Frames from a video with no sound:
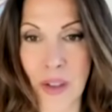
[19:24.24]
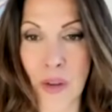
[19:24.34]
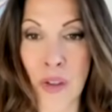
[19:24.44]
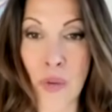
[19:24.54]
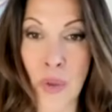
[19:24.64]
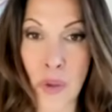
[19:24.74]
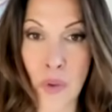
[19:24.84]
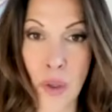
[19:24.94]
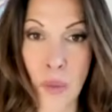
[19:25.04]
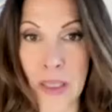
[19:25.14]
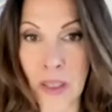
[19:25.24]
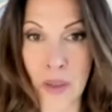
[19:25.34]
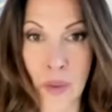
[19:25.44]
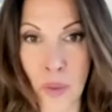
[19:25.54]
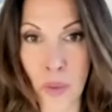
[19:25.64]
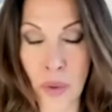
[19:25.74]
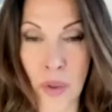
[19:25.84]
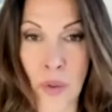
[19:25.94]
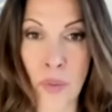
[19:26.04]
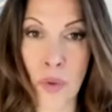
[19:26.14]
Or do you want to crawl back in the
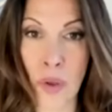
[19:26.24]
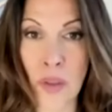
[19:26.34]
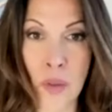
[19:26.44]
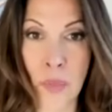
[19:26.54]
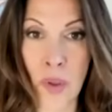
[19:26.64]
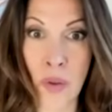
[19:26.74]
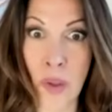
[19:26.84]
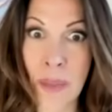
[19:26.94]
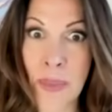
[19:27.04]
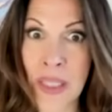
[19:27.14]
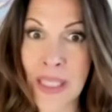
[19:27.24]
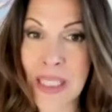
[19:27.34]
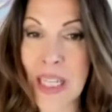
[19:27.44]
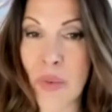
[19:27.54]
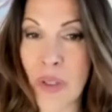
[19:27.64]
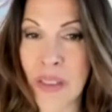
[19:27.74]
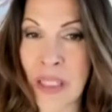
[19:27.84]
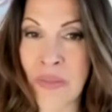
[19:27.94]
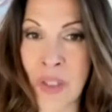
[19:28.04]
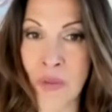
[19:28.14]
corner and crawl in a ball and go, I'm going to stay where it's
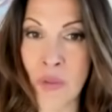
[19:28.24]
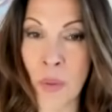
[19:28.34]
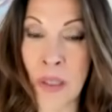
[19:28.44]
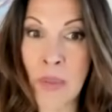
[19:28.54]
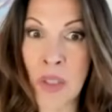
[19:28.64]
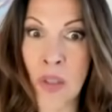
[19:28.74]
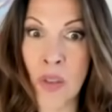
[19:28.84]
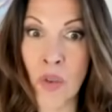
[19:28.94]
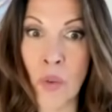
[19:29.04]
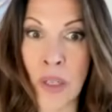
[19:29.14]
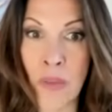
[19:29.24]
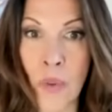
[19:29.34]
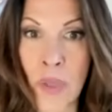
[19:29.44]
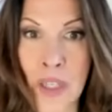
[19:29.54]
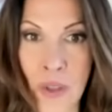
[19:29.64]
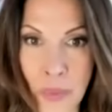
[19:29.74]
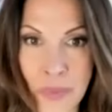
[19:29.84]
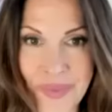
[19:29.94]
safe and comfortable, and I'm just going to do what I've already known?